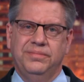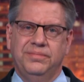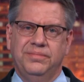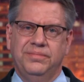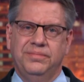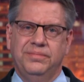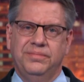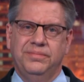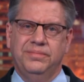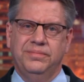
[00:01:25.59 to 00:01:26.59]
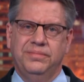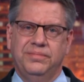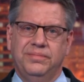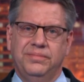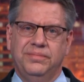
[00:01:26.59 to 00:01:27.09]

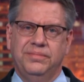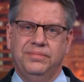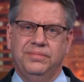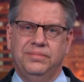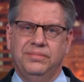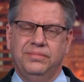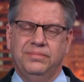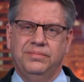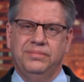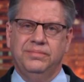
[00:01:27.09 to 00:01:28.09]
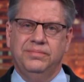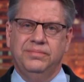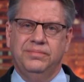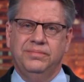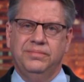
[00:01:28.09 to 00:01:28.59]

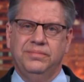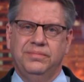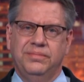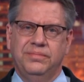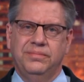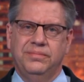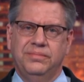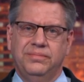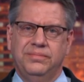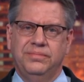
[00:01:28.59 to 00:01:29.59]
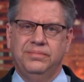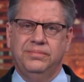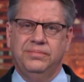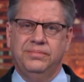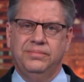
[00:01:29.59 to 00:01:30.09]

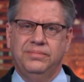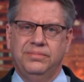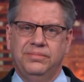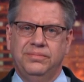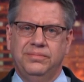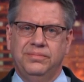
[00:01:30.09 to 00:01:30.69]
No words are spoken by the person on screen.